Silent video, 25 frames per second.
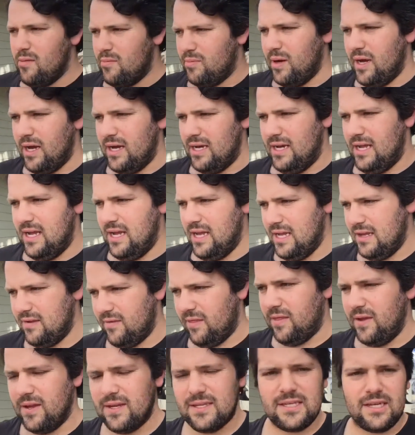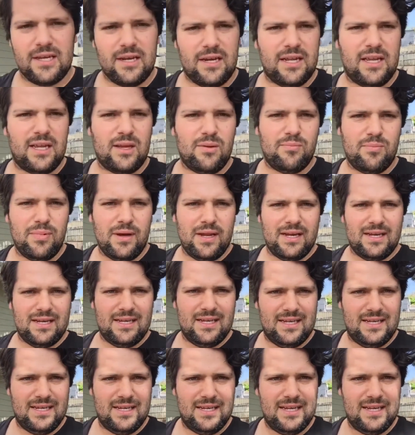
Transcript: but things are going to get better.